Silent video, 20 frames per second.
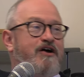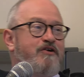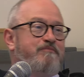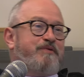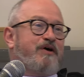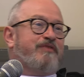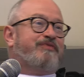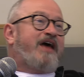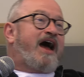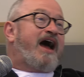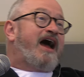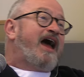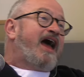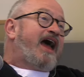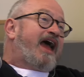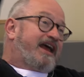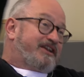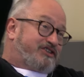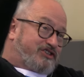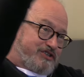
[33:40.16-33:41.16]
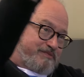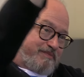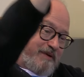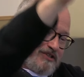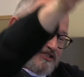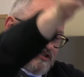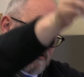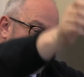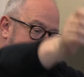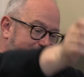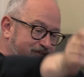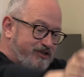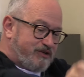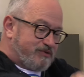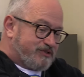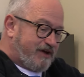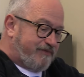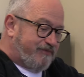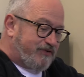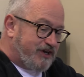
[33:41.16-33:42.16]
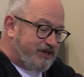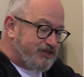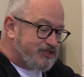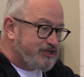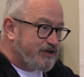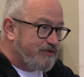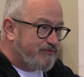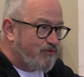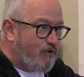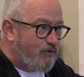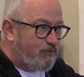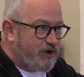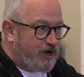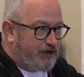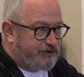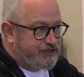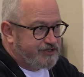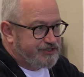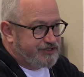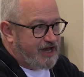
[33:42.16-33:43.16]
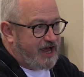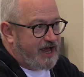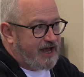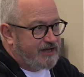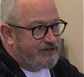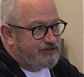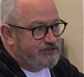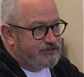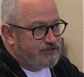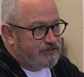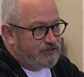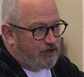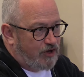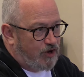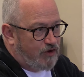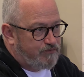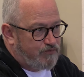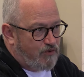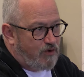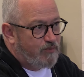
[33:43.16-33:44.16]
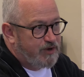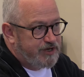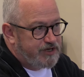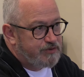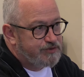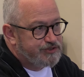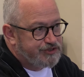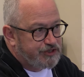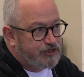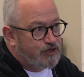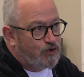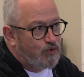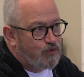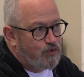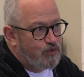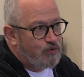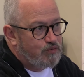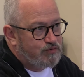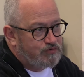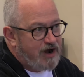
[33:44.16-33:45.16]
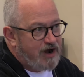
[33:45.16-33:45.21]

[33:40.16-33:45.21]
know, but that, it just means there'll be a new definition of what we understand, yeah, of what we used to call